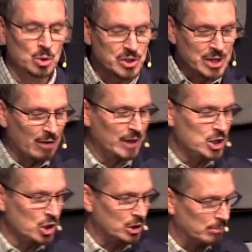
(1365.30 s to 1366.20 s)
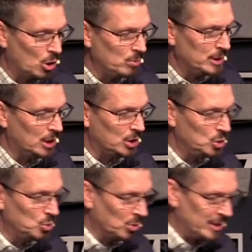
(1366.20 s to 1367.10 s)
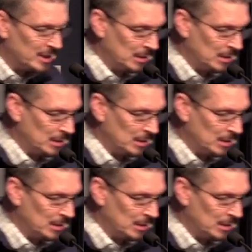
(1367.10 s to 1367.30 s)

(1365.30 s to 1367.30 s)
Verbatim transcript: Your salvation, the moment that you were